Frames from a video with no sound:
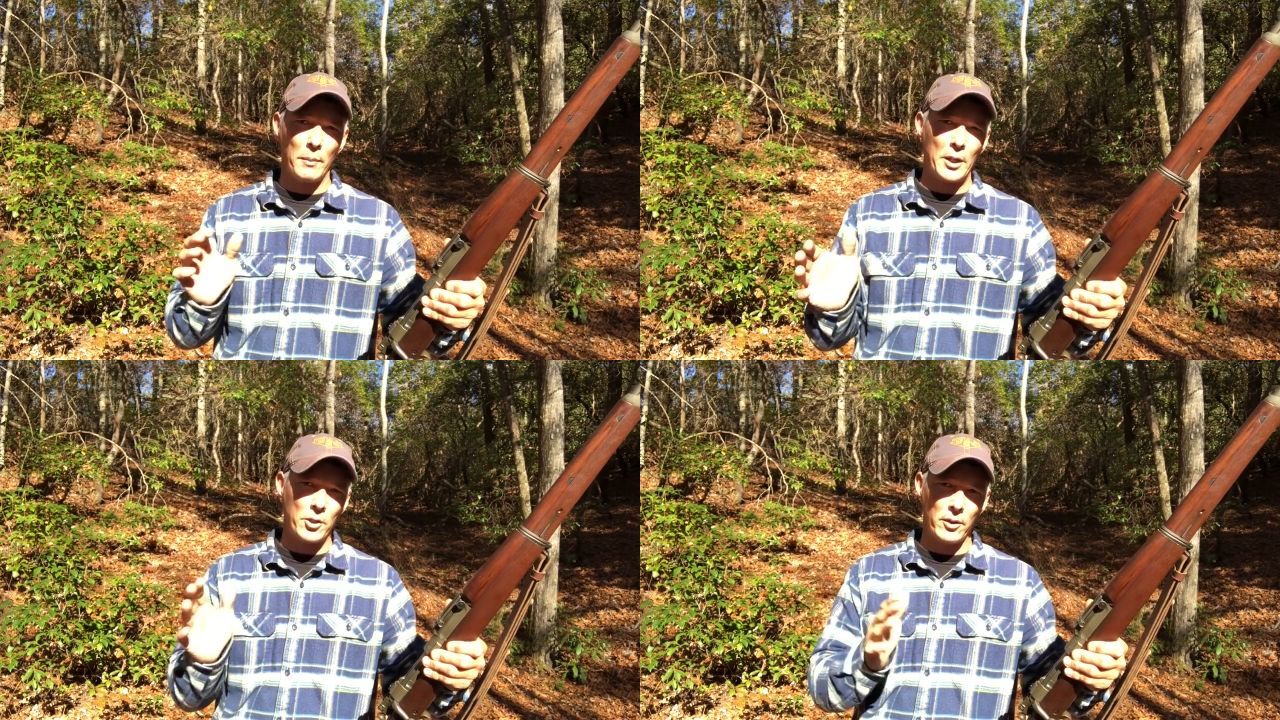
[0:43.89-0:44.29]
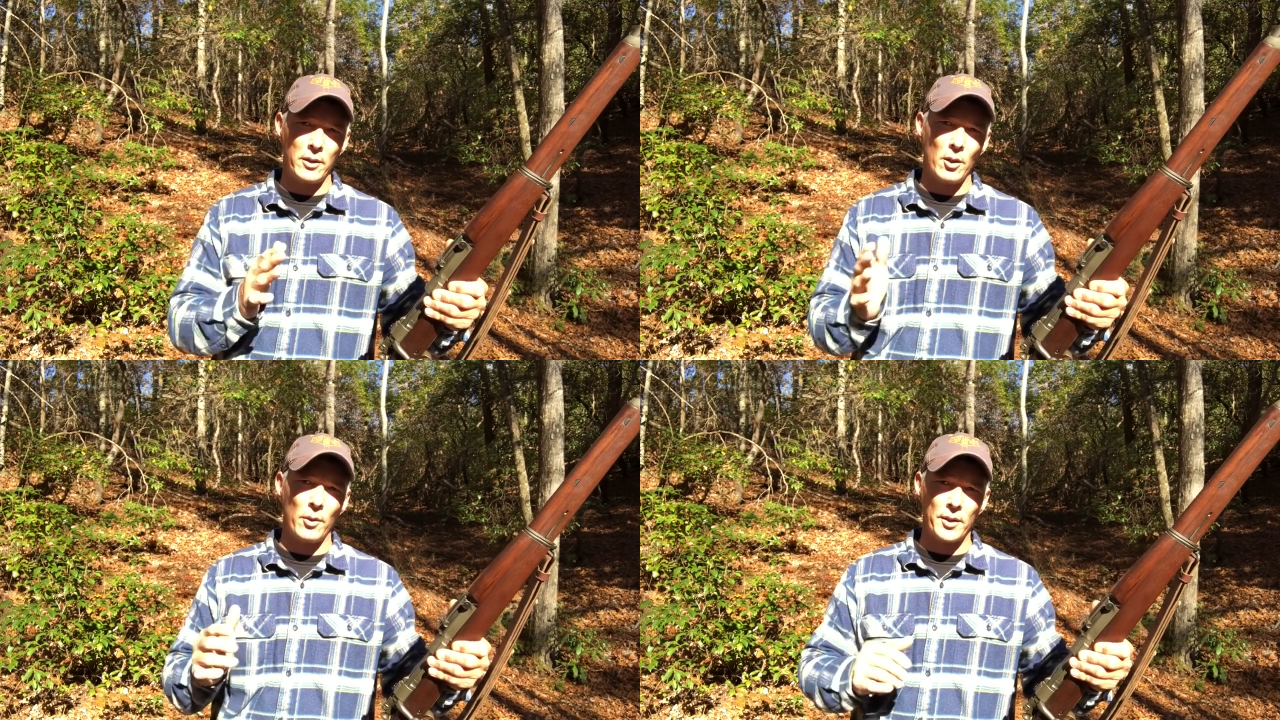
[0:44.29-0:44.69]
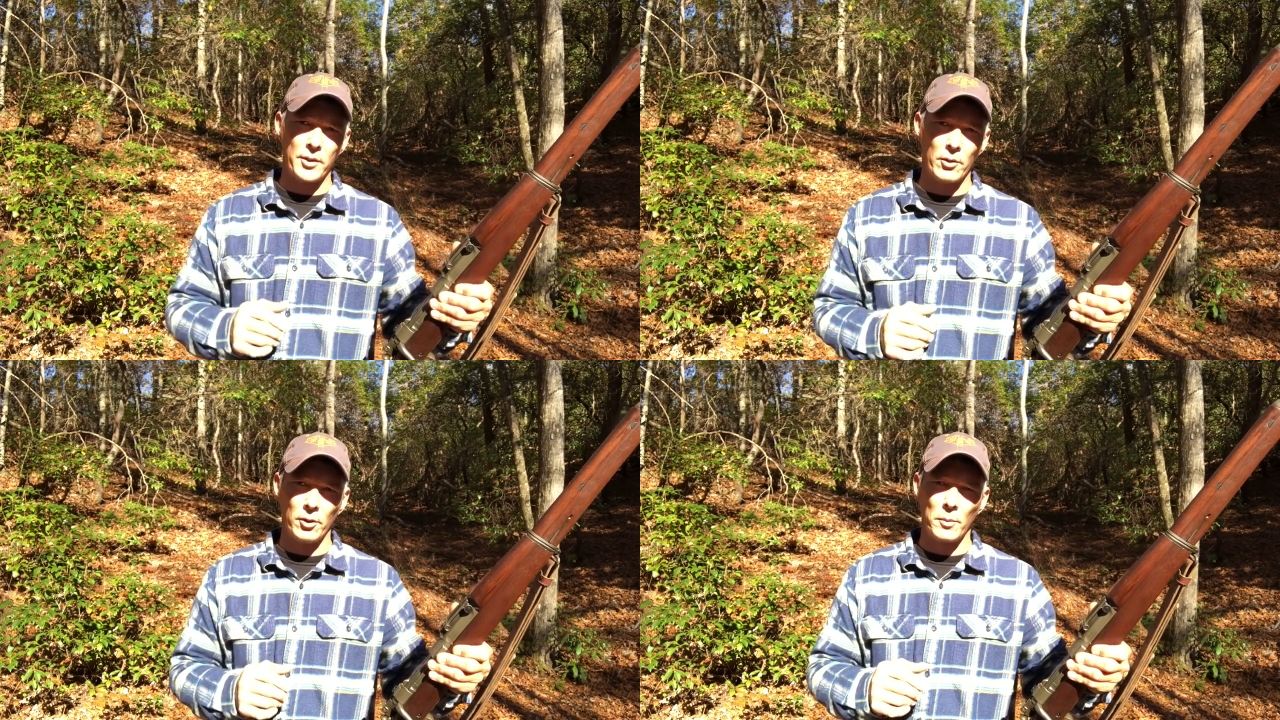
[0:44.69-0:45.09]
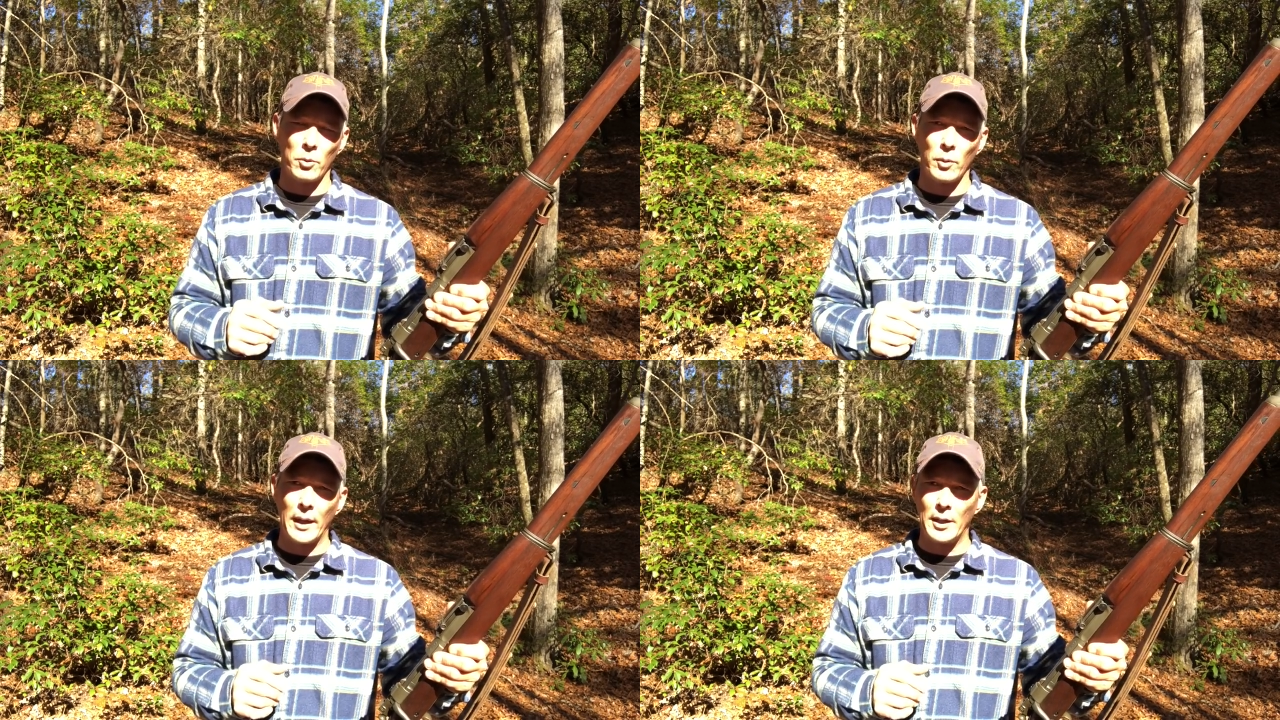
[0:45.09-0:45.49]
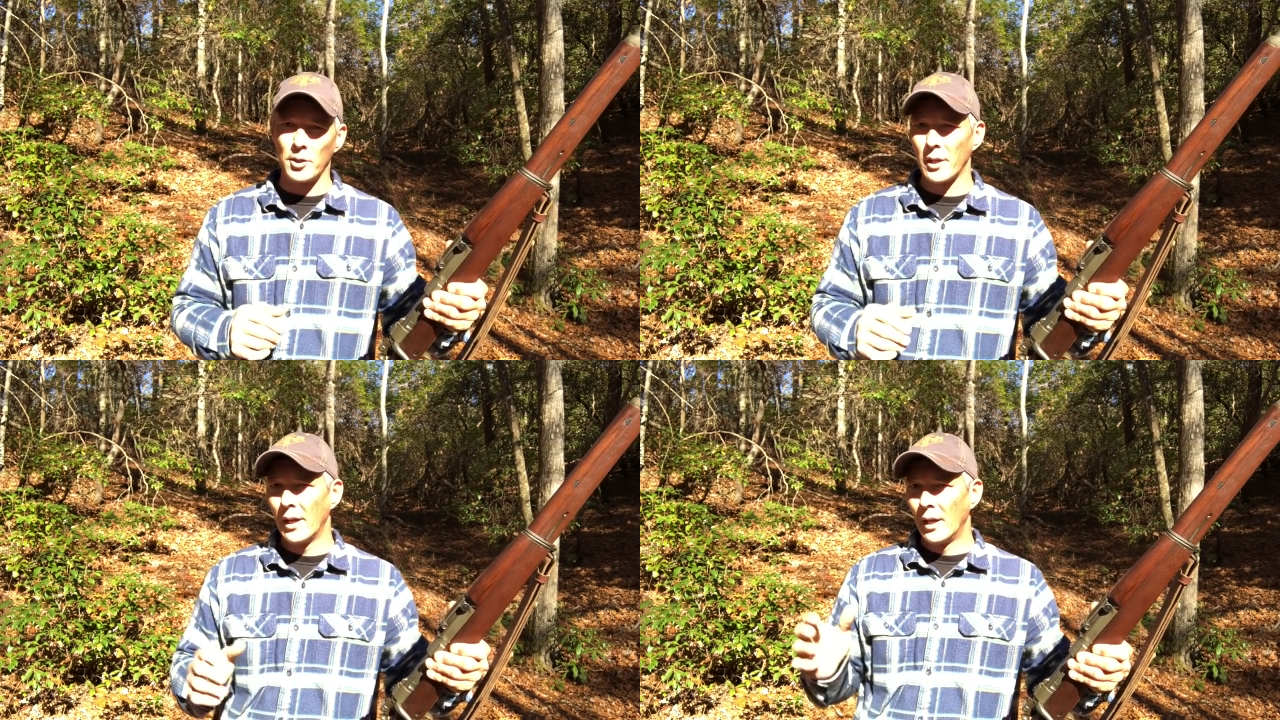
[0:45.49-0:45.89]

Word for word: make sure you know that serial number range